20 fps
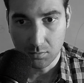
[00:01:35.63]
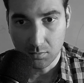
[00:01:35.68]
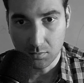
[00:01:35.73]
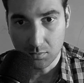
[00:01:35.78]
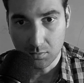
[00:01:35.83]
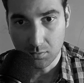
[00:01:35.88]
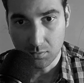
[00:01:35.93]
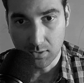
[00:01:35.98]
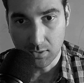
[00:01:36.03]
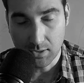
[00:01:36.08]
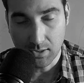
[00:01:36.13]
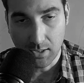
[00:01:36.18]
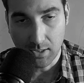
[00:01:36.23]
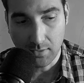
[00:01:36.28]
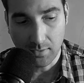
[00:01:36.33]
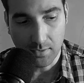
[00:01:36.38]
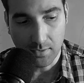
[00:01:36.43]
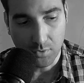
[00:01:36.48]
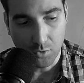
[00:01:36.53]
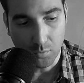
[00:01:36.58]
The side
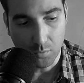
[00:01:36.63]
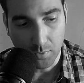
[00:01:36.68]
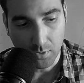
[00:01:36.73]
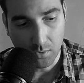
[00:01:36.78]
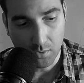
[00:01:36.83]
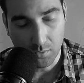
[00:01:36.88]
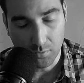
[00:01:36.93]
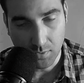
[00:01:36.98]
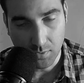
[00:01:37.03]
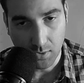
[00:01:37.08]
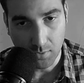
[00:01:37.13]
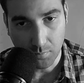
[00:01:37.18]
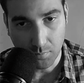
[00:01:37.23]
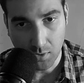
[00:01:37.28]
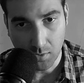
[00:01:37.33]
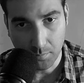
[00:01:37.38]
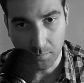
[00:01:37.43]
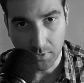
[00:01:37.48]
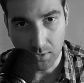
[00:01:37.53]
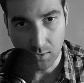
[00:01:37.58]
that's super close to the
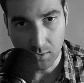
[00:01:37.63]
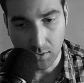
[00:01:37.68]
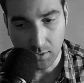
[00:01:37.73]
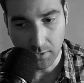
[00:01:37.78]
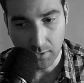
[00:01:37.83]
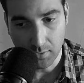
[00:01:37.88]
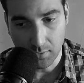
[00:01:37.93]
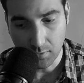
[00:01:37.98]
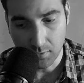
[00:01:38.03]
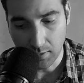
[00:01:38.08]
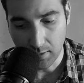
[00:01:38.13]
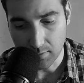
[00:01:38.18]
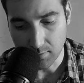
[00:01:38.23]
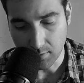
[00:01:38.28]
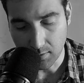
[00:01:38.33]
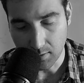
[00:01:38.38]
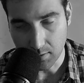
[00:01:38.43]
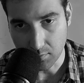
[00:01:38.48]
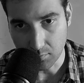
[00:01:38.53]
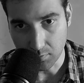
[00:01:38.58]
property line has
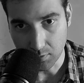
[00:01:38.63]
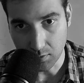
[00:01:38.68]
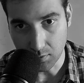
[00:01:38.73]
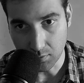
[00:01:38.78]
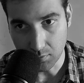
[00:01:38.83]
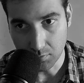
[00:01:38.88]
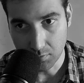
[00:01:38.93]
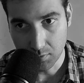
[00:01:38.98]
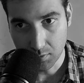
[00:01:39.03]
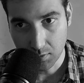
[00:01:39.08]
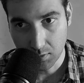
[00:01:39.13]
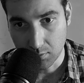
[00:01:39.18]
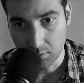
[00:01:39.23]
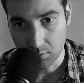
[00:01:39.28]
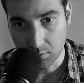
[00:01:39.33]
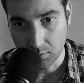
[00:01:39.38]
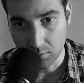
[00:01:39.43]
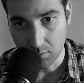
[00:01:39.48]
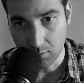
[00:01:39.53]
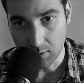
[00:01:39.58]
less windows.
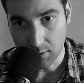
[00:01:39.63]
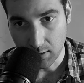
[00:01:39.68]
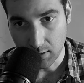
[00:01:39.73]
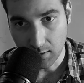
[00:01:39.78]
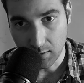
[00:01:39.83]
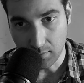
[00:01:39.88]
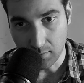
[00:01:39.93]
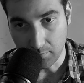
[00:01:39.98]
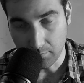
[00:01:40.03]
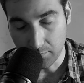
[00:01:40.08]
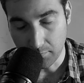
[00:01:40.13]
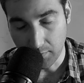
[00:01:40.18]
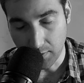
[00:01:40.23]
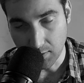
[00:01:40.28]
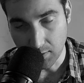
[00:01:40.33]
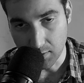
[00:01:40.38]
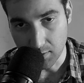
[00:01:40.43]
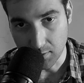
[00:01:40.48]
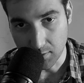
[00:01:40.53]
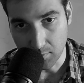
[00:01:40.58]
The side that
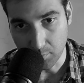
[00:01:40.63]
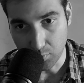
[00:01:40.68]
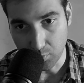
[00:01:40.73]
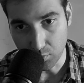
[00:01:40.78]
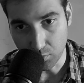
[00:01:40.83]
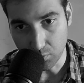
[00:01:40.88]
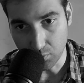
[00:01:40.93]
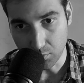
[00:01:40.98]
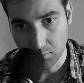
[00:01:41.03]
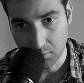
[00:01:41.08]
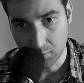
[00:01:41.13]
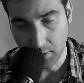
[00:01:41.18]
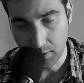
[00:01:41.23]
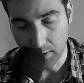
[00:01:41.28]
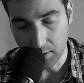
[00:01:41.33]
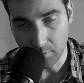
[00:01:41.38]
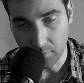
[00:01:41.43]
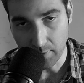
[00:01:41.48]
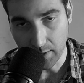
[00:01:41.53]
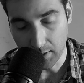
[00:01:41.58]
faces the pool
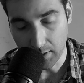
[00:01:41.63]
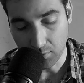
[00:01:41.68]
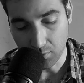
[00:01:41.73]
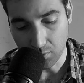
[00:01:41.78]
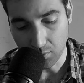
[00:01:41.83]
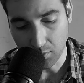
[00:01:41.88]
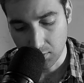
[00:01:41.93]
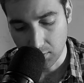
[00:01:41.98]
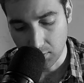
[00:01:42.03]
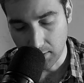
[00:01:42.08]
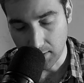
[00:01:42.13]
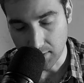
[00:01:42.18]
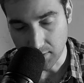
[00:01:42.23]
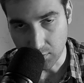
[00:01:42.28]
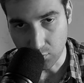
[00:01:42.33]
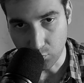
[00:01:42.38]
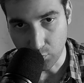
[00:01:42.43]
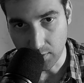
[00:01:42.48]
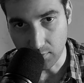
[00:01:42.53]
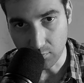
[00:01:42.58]
and the backyard has a
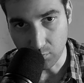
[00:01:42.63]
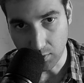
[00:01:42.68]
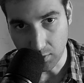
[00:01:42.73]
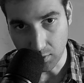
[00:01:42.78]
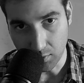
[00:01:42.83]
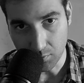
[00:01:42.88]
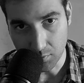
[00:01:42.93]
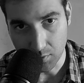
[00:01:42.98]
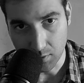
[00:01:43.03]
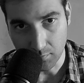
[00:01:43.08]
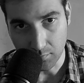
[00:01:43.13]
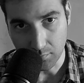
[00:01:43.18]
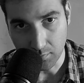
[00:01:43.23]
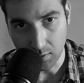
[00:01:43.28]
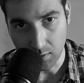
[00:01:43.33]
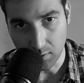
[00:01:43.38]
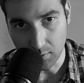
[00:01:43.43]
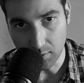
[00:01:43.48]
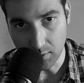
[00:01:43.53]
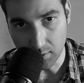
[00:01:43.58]
grid of windows to
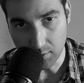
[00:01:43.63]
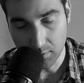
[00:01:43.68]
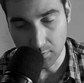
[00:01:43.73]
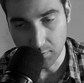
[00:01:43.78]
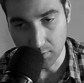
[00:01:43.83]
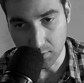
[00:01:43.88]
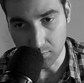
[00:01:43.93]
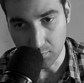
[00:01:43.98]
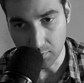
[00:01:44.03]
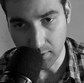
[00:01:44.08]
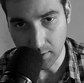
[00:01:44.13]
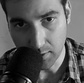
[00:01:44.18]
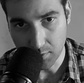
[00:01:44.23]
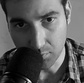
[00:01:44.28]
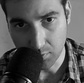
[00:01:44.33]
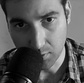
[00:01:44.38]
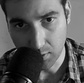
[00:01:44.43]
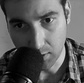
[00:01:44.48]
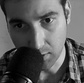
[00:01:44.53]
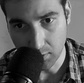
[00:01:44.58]
flood the interior with natural light,